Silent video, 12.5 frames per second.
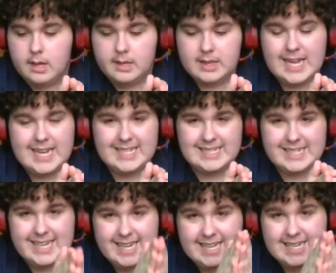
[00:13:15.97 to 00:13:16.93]
That
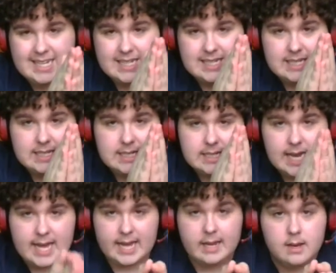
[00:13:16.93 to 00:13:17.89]
is
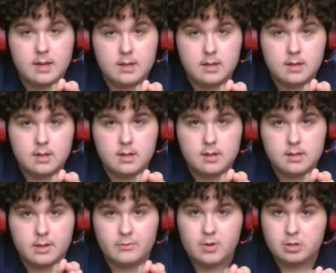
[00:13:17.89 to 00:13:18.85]
insane.
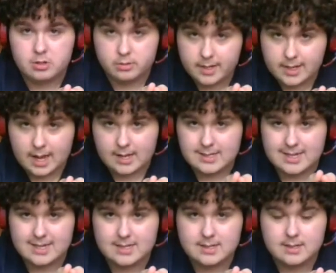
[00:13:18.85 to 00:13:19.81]
You've got to realise
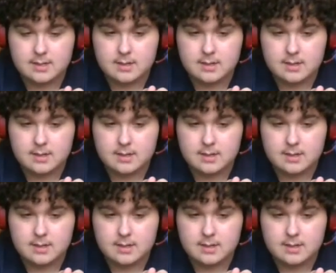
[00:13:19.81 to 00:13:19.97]
this.